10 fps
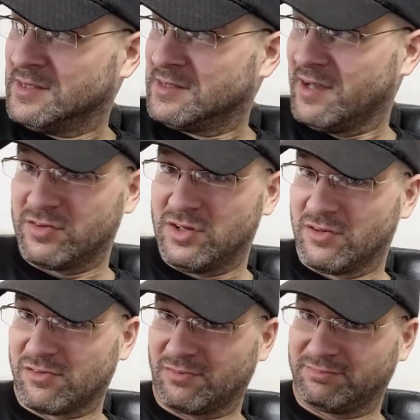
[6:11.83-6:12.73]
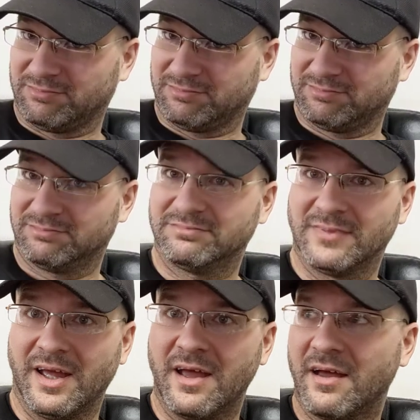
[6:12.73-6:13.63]
seven years.
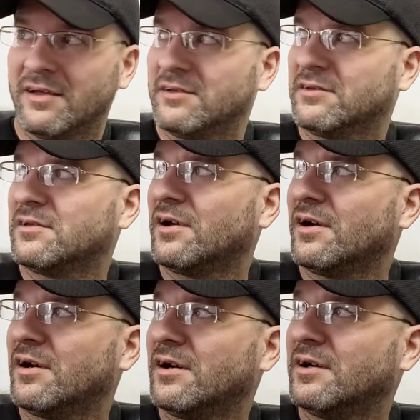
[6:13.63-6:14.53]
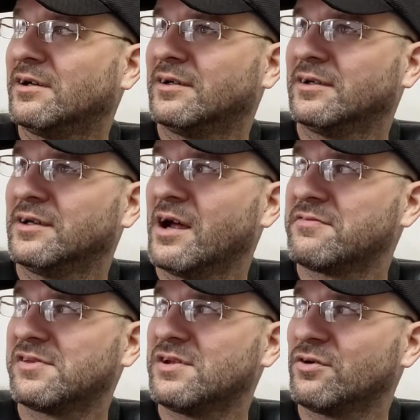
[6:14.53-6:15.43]
And, uh, know
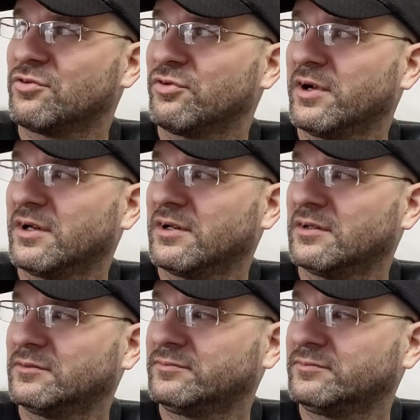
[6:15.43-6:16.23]
I've seen her drink